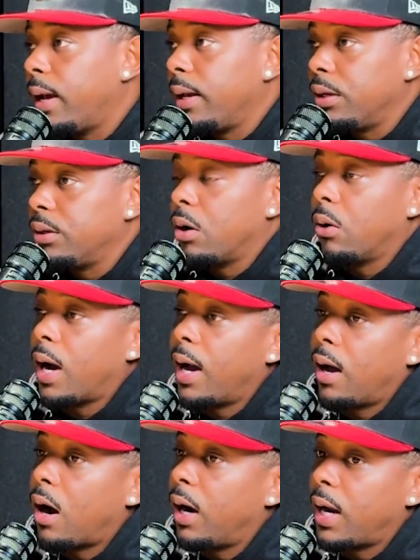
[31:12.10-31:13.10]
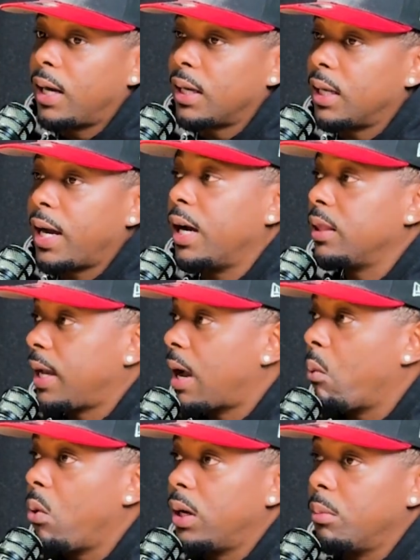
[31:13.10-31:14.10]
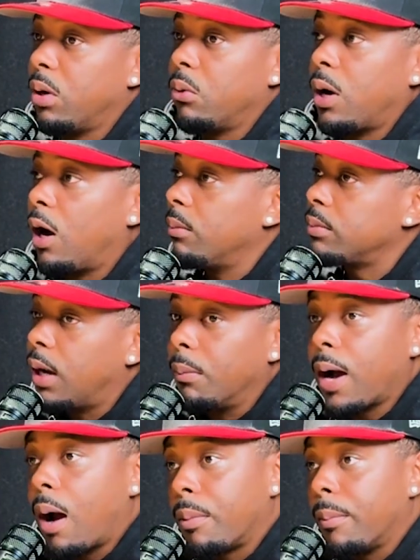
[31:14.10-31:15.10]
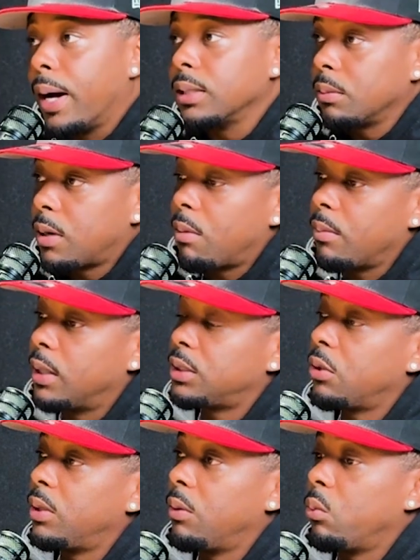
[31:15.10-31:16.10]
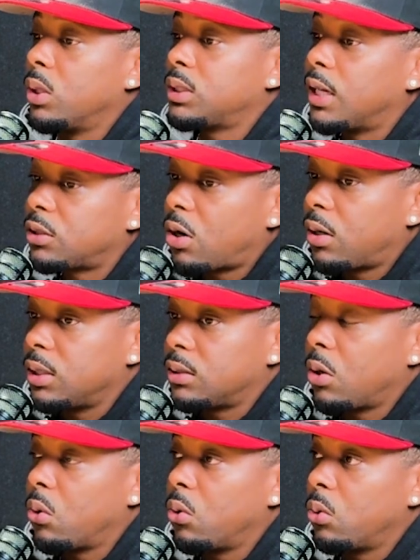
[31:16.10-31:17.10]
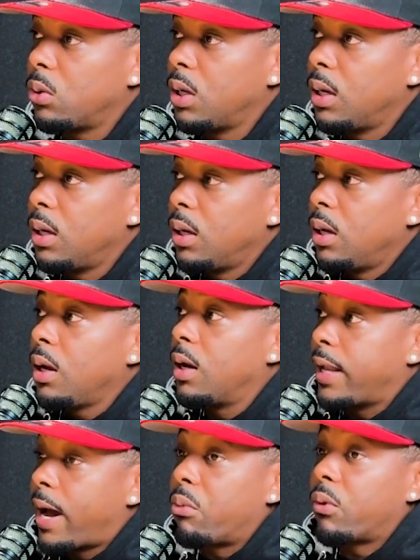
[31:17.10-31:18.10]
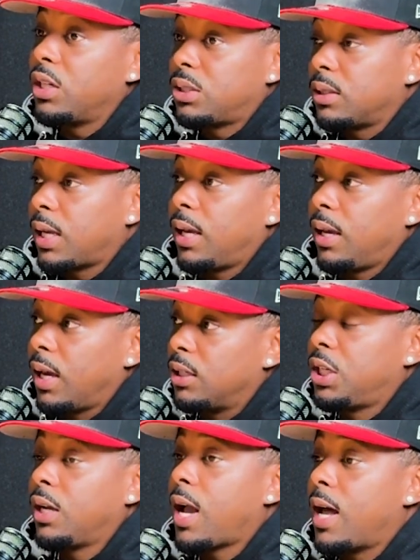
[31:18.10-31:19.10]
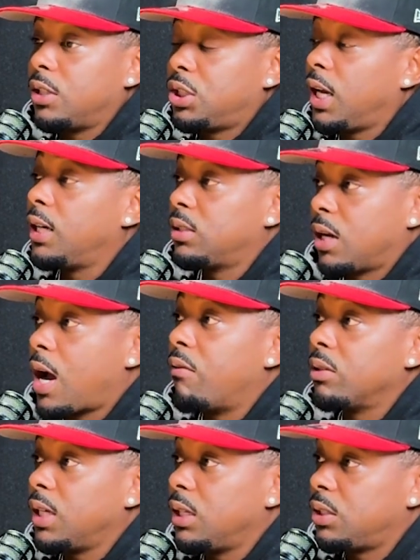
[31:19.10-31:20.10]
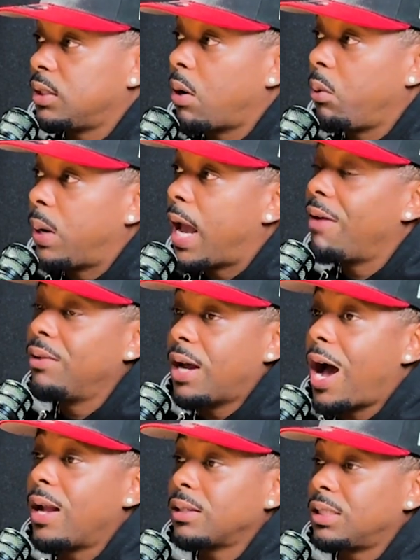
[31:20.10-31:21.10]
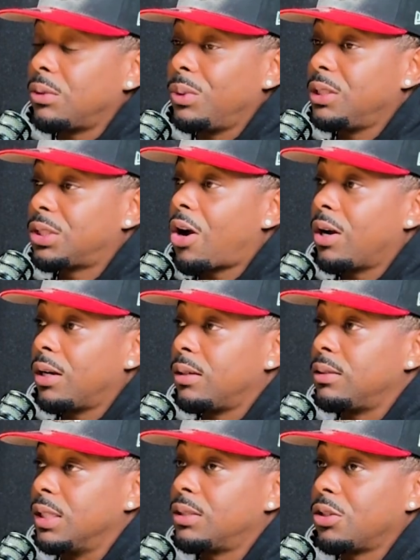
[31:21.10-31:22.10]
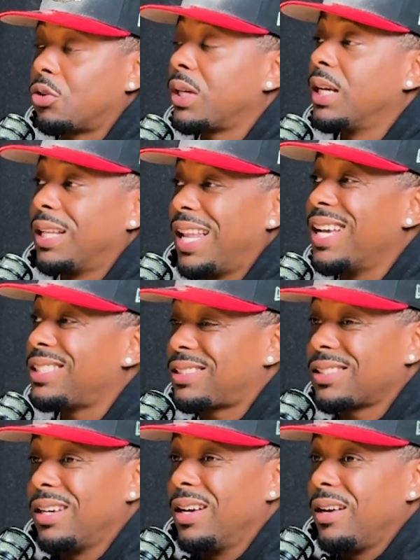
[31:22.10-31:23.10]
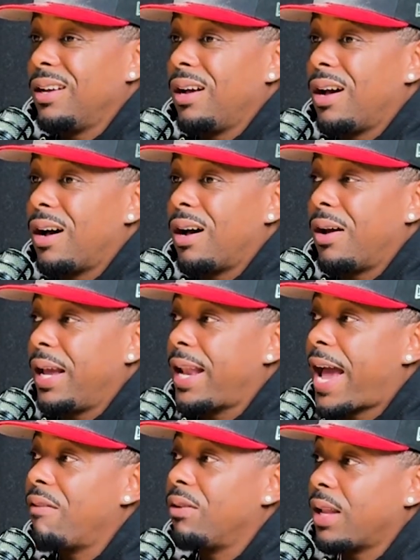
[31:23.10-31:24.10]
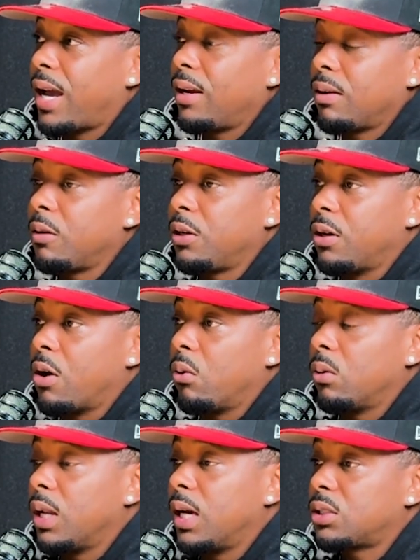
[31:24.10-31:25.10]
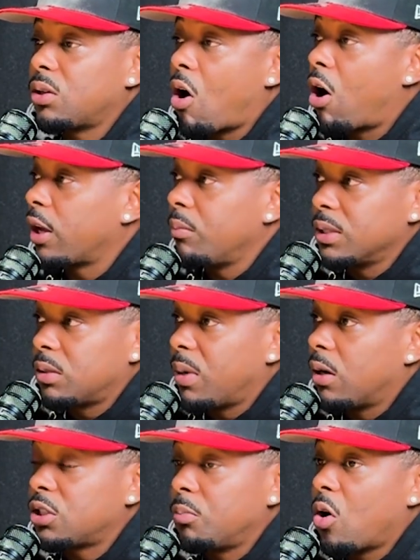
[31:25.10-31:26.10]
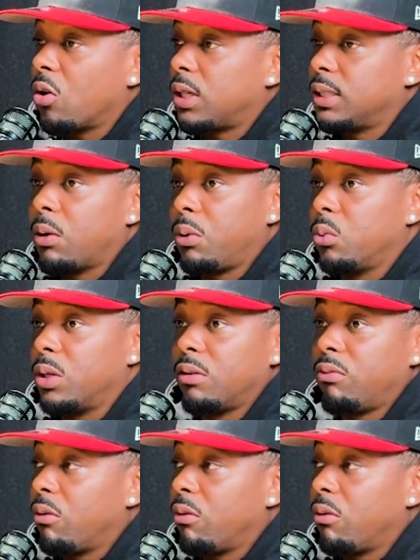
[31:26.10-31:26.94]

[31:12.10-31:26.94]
didn't get everything I wanted, but I'm compromised. So then once I started this whole collaboration thing, it kind of changed the conversations that we were having. And honestly, we started disagreeing less and having less arguments about small things that we would have,